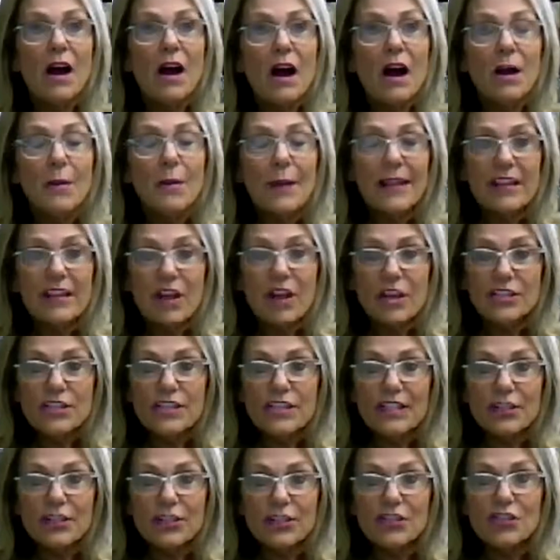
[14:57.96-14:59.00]
Oh my gosh,
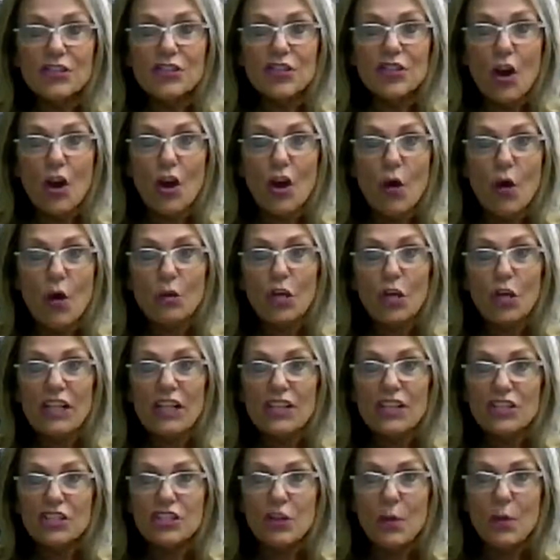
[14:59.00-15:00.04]
that looks so good. It
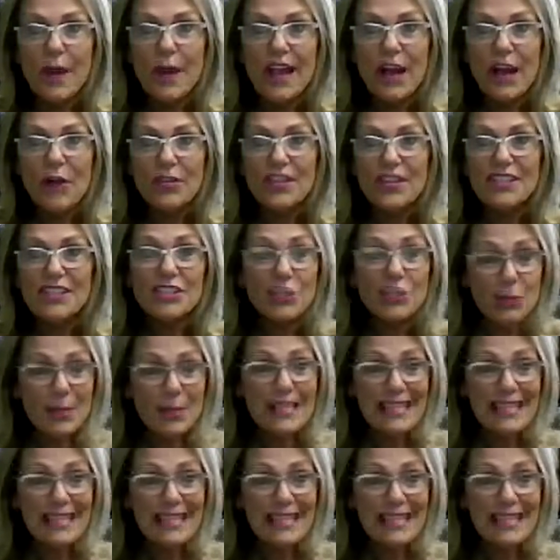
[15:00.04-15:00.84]
looks so healthy. Do you eat